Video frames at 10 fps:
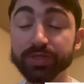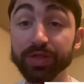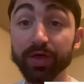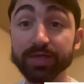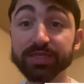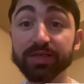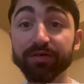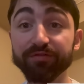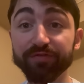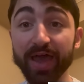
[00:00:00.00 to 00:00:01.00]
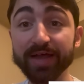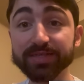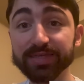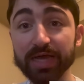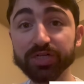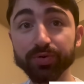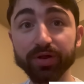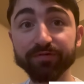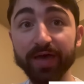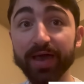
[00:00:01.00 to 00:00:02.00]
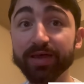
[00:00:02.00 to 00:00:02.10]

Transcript: Thus, fat, saturated fat,